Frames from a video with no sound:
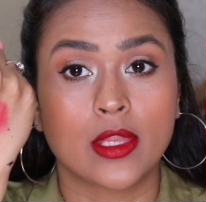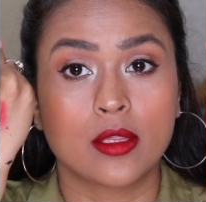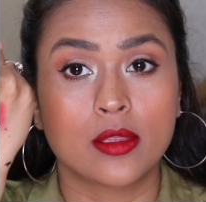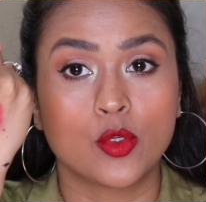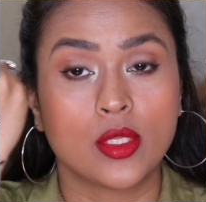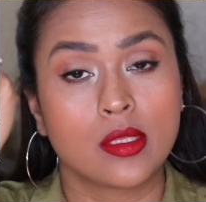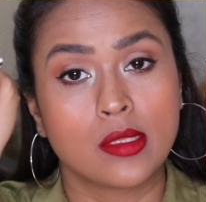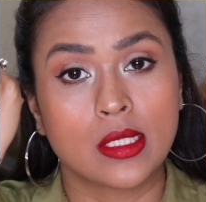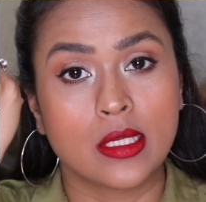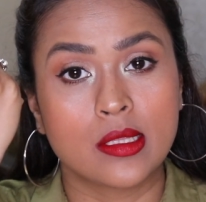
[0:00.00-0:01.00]
So this is
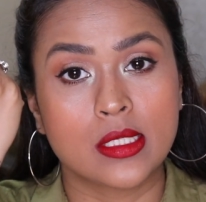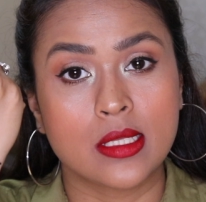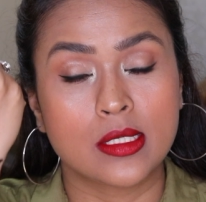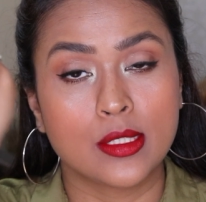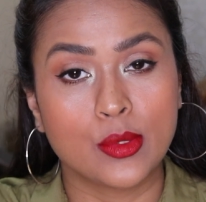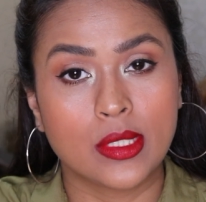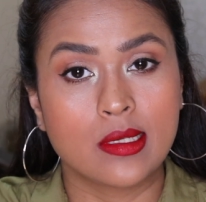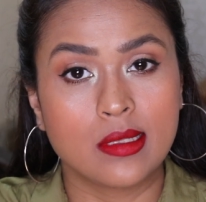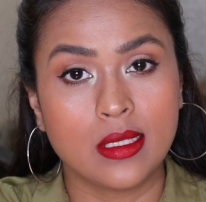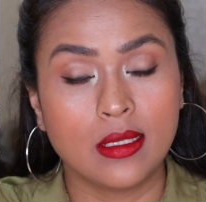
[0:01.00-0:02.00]
the kiss test and you can
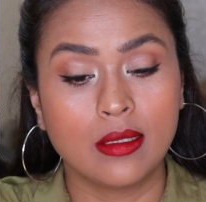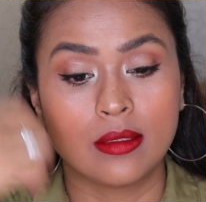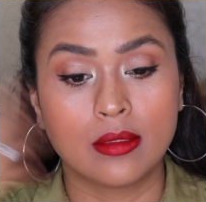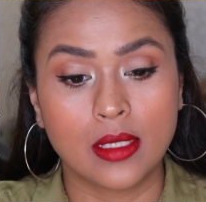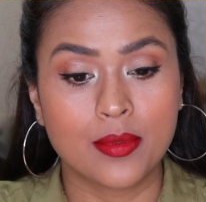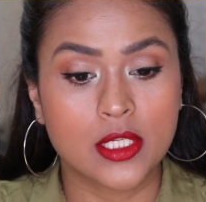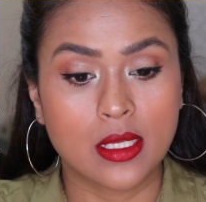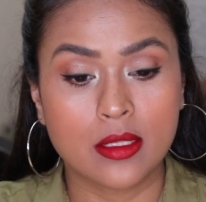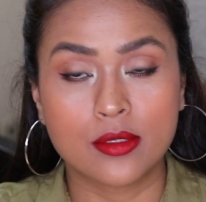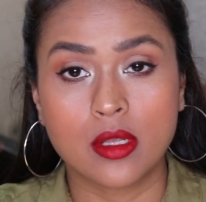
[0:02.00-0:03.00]
see the lipstick
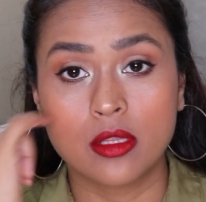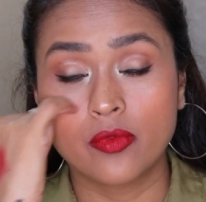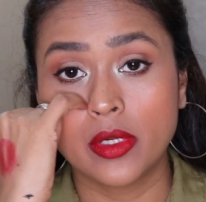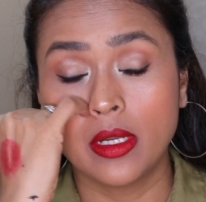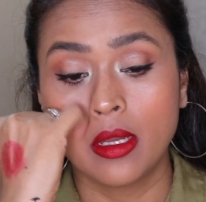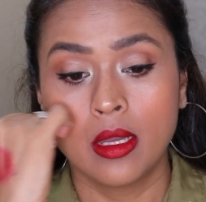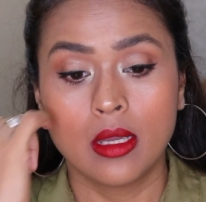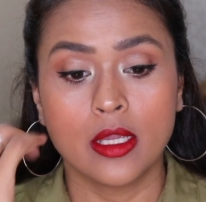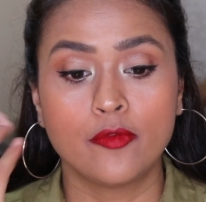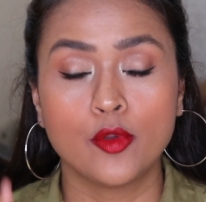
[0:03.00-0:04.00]
has transferred.
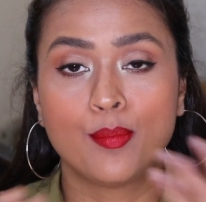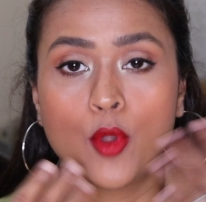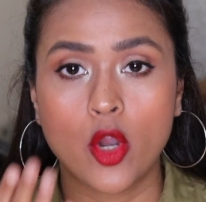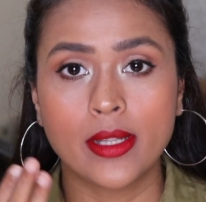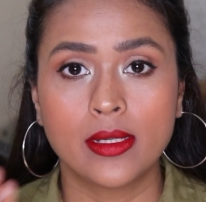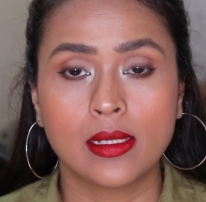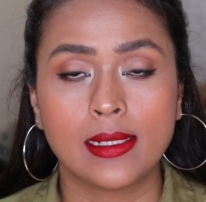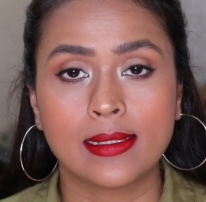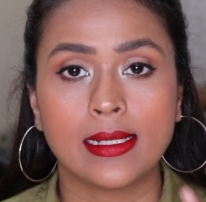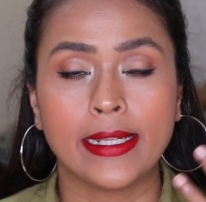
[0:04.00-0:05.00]
If you blot it a
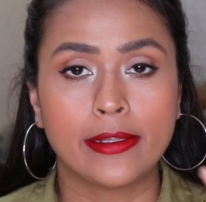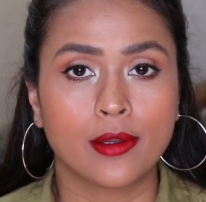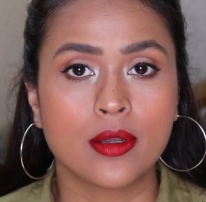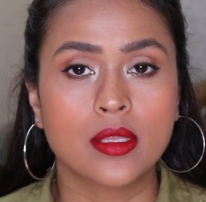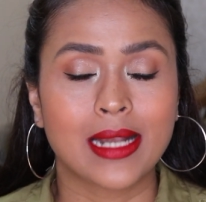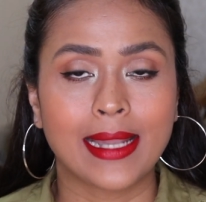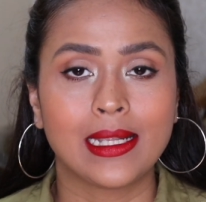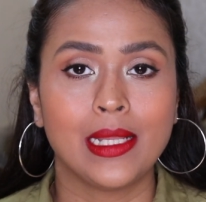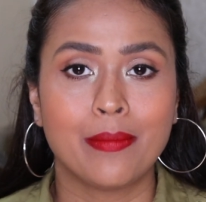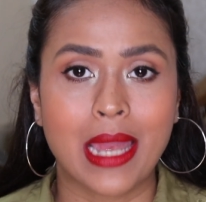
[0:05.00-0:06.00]
little, it turns
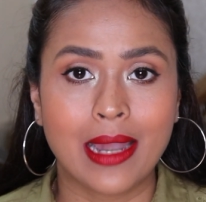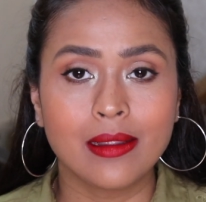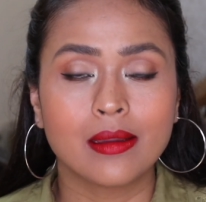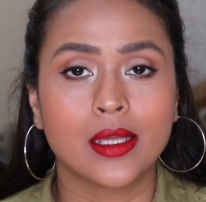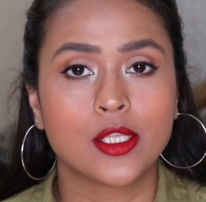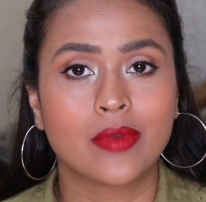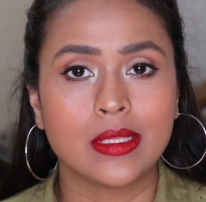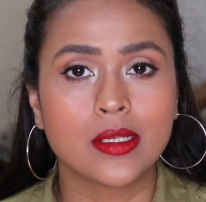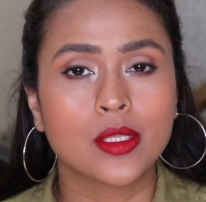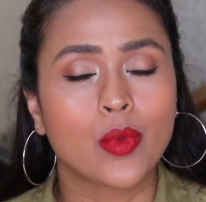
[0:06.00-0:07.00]
slightly matte. Otherwise
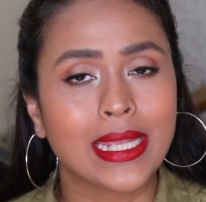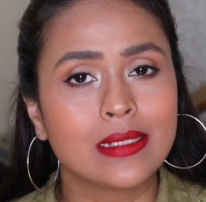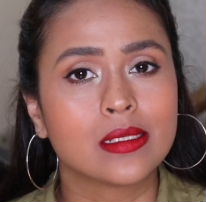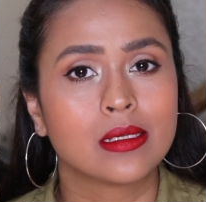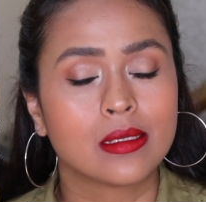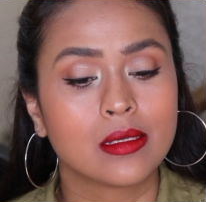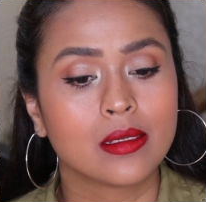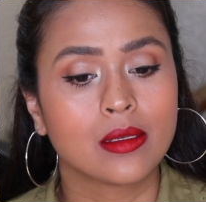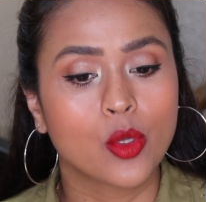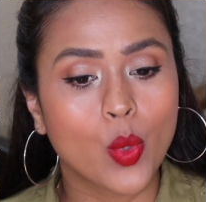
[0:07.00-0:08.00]
it's quite
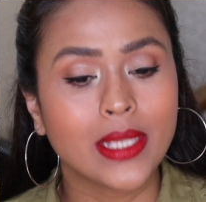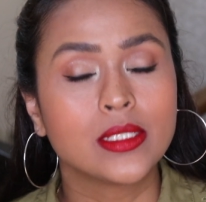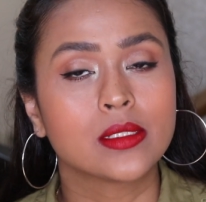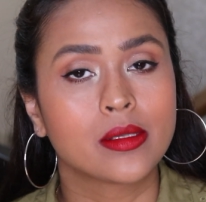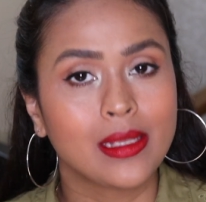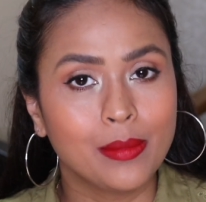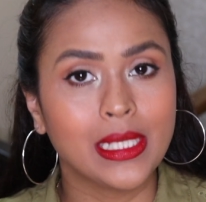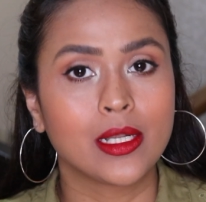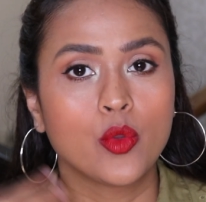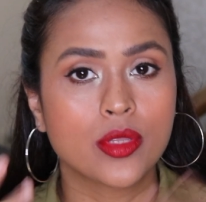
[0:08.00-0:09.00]

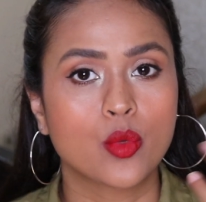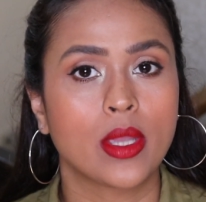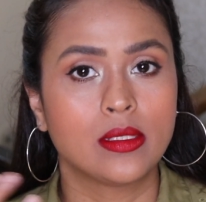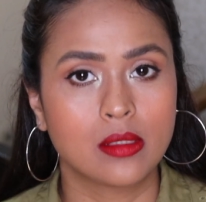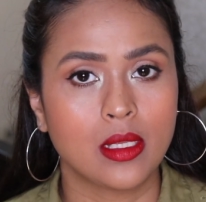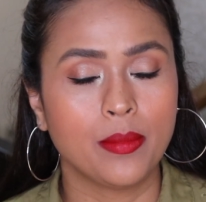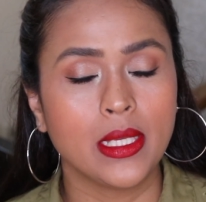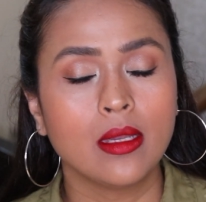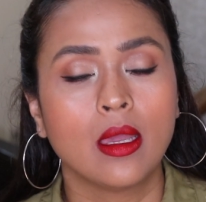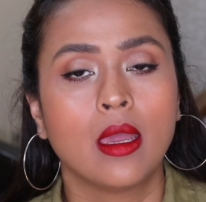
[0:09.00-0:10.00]
creamy. It looks quite creamy,